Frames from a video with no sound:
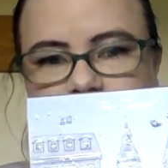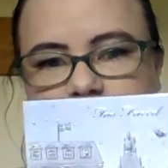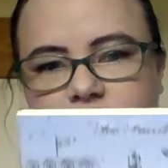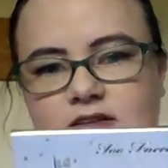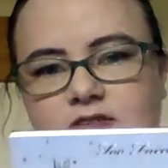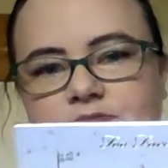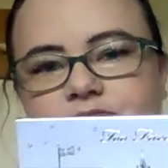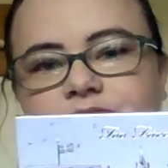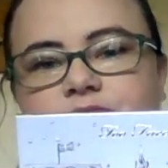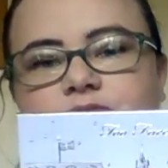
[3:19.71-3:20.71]
Um,
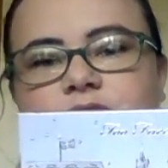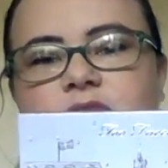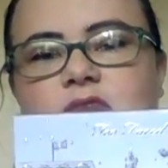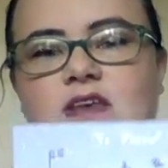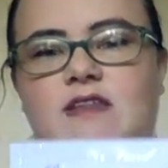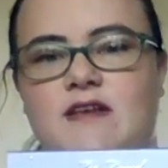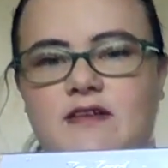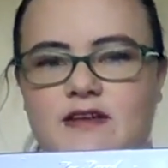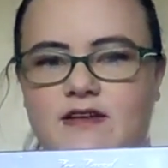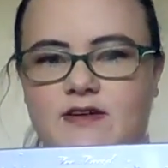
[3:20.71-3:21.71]
there
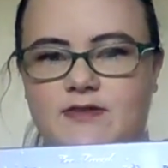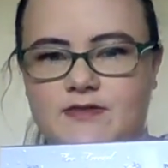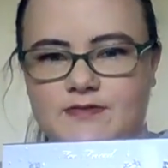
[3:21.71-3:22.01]
I go.